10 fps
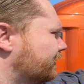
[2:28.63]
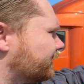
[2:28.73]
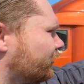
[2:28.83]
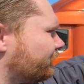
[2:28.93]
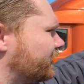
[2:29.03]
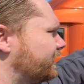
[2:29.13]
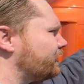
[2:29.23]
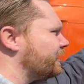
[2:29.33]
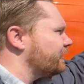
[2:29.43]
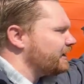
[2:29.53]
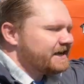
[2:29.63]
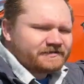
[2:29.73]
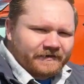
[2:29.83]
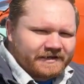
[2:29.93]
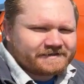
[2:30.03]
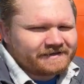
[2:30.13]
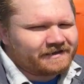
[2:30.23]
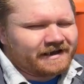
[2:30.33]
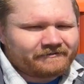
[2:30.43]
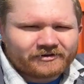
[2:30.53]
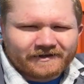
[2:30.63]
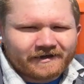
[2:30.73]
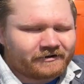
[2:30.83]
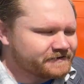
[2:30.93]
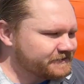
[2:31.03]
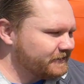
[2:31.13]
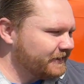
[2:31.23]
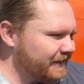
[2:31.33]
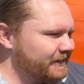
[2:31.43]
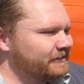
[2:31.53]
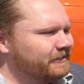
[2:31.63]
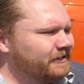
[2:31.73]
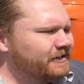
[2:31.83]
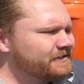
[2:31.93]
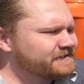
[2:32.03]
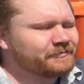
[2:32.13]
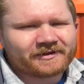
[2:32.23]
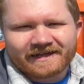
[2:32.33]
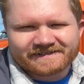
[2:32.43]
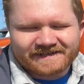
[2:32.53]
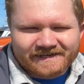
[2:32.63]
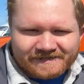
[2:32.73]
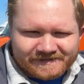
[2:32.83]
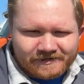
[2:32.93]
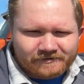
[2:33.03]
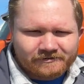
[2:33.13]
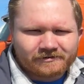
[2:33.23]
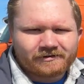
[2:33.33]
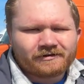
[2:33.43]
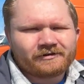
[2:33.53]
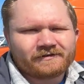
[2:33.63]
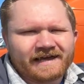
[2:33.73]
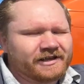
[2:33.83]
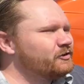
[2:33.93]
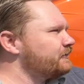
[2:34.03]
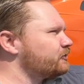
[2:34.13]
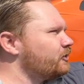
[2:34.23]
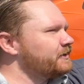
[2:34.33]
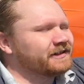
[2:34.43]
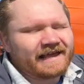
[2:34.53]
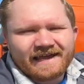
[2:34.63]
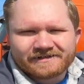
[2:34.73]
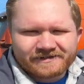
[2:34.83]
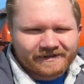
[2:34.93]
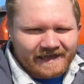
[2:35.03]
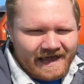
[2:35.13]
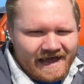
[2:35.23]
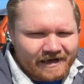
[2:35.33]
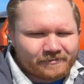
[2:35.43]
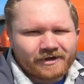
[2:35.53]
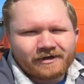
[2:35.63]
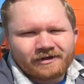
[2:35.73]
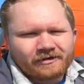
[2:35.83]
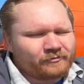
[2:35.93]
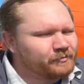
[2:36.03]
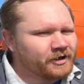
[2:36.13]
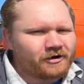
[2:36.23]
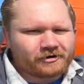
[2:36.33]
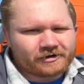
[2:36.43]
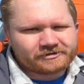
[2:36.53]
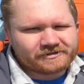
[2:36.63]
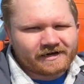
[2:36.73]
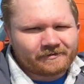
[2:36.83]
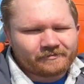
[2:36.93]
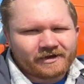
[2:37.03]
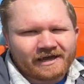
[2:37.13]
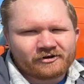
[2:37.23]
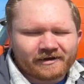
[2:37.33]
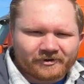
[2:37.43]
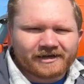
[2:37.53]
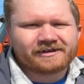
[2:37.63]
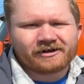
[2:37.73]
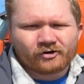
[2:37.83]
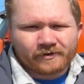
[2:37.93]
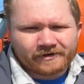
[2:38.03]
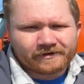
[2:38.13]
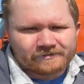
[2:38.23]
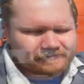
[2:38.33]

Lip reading: Then over here, you got your HVAC and everything else. Again, something that's easy, that you don't have to go and lay into the cab, be all crunched up, and you're able to get it done quickly.